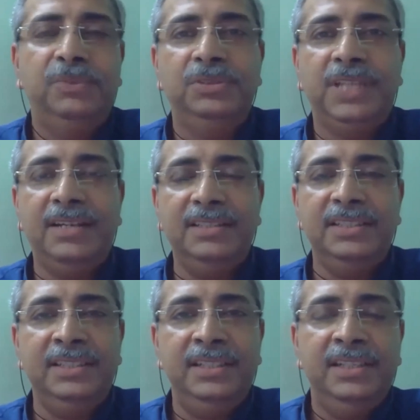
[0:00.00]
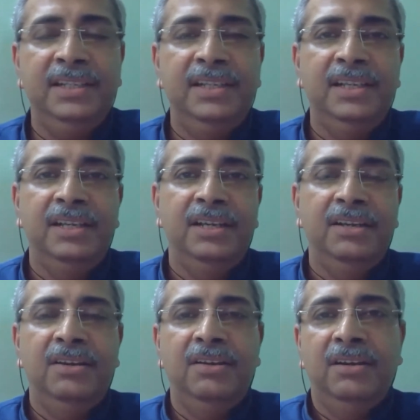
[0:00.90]
Chatterjee,
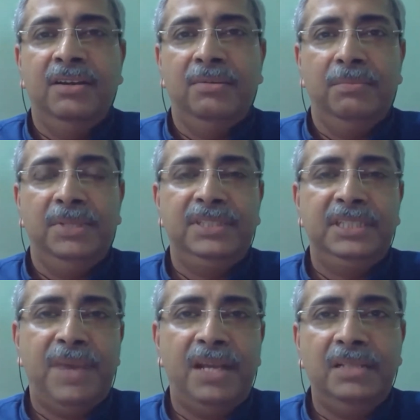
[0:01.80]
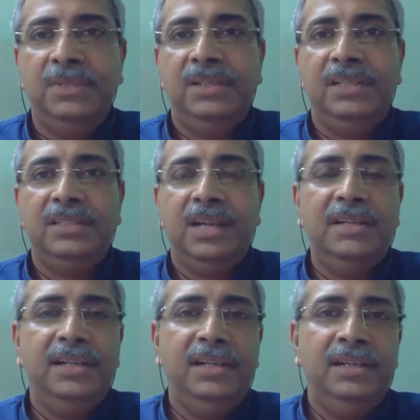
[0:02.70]
business management
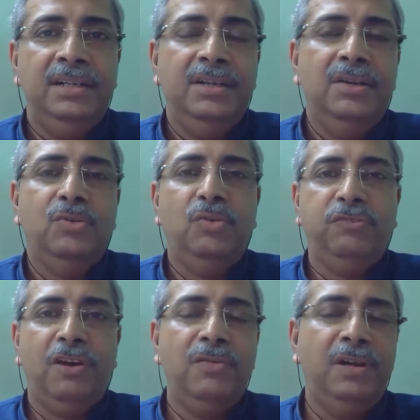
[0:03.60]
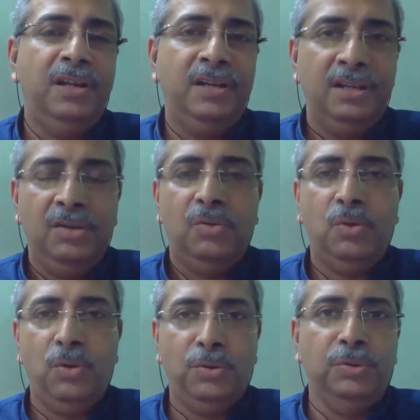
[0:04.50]
consultant, co-founder,
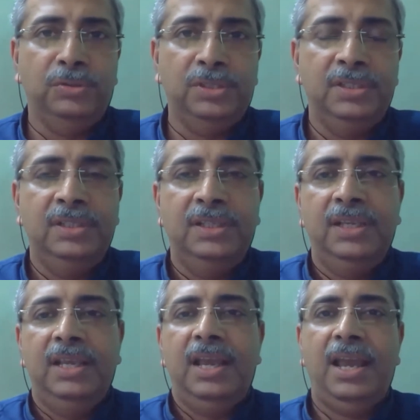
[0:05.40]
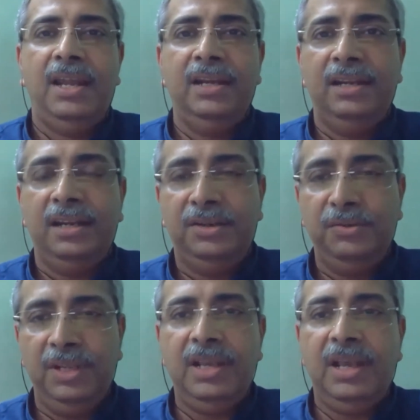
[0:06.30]
co-growth. And
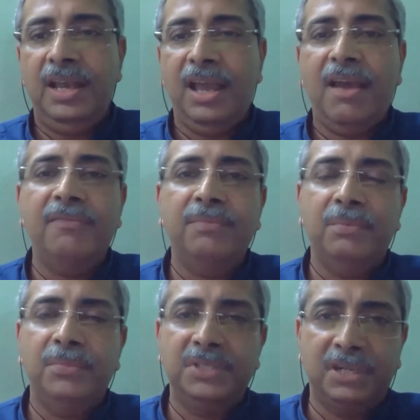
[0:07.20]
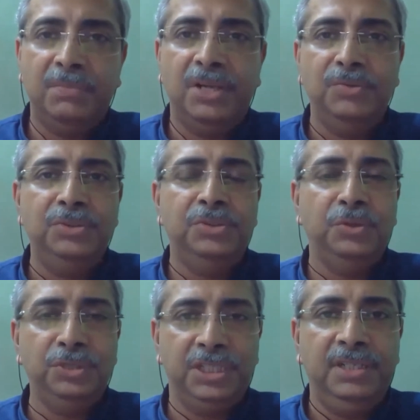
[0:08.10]
today I have Mr. Manoj
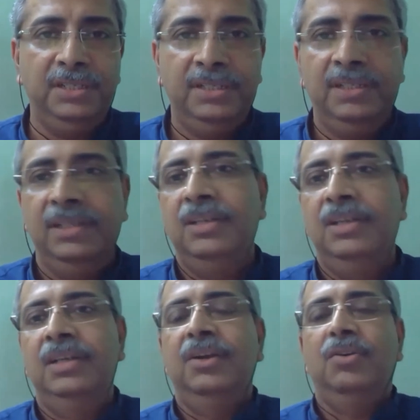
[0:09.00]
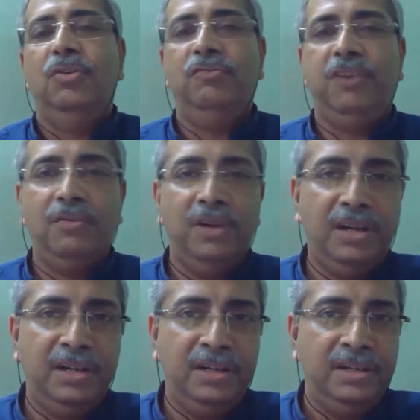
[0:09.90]
Kochar,
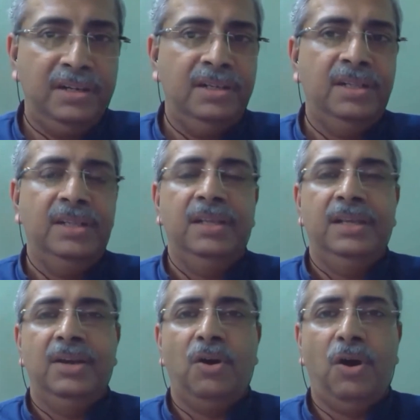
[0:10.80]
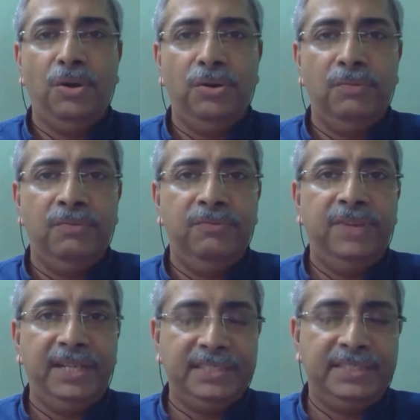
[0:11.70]
co-founder,
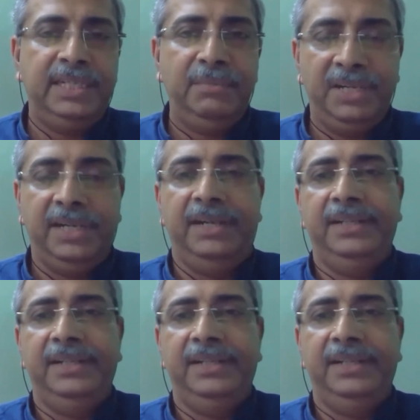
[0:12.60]
Holoflex Ltd,